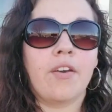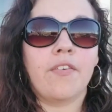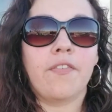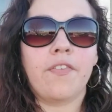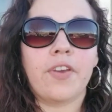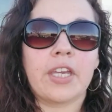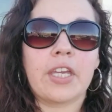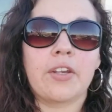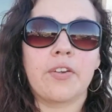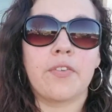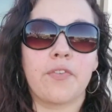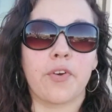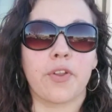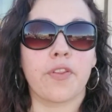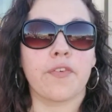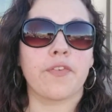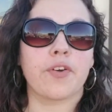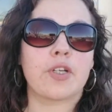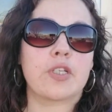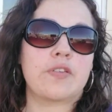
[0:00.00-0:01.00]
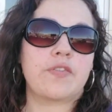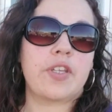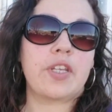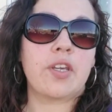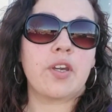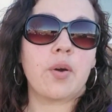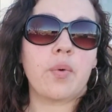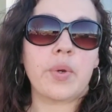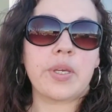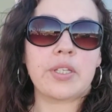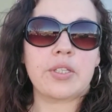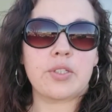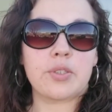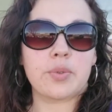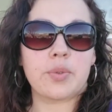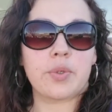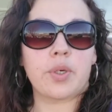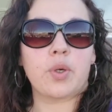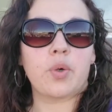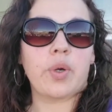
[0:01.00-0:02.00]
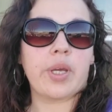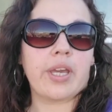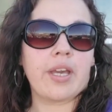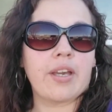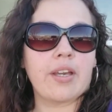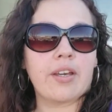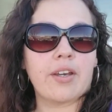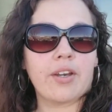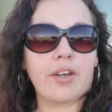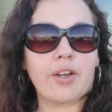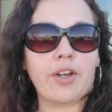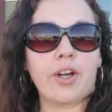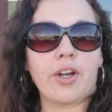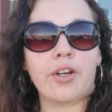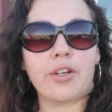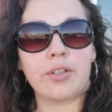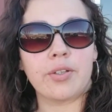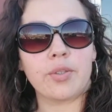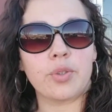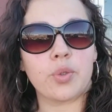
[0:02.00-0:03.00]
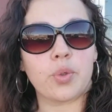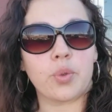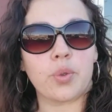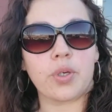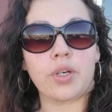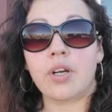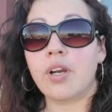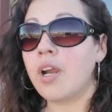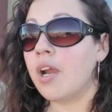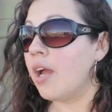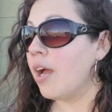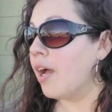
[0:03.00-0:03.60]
Figured for the first video we could do a quick garden tour.